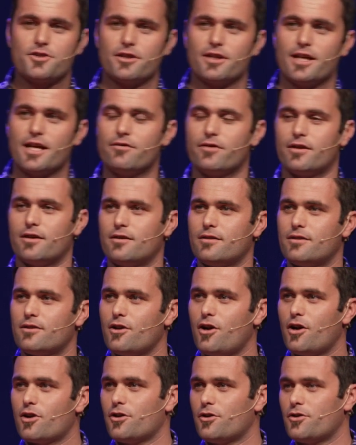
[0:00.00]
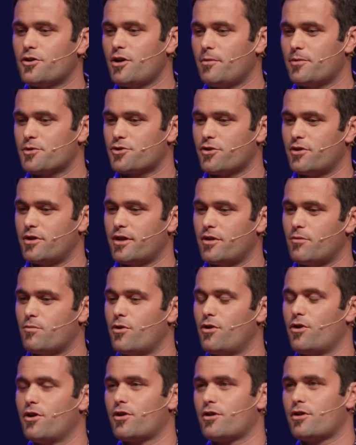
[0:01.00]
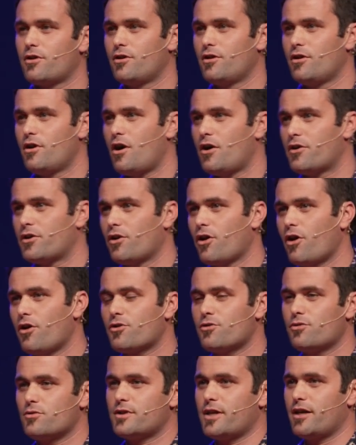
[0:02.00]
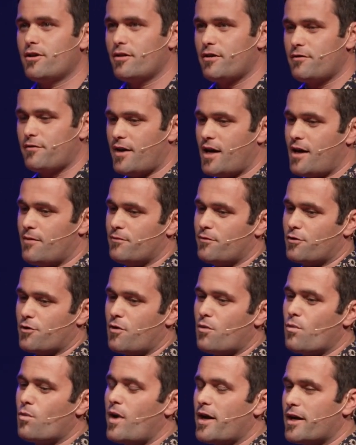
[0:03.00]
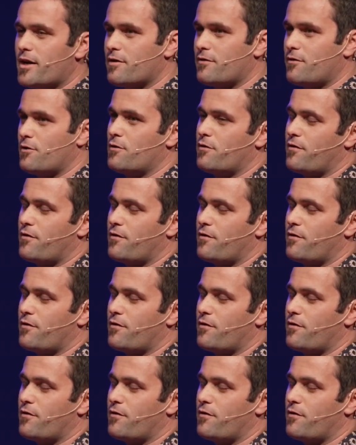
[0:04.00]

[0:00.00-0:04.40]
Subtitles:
11, I got the opportunity to work on a local dairy farm for a wonderful